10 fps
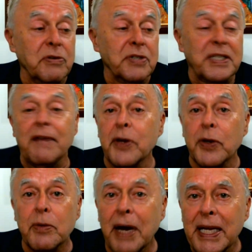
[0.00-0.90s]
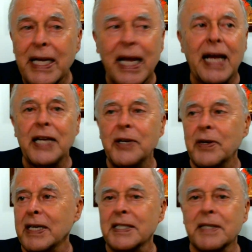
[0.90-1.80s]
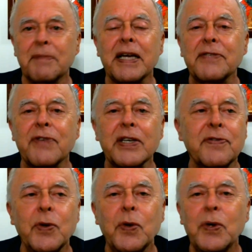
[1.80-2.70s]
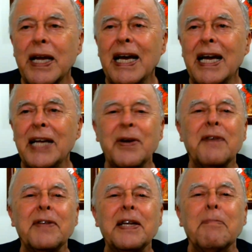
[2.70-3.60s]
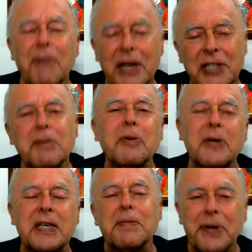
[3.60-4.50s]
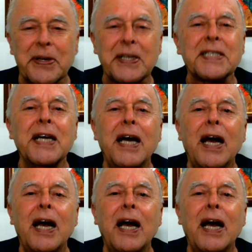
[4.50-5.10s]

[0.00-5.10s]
save a little money, and you get some nice fresh food, and you have the pleasurable experience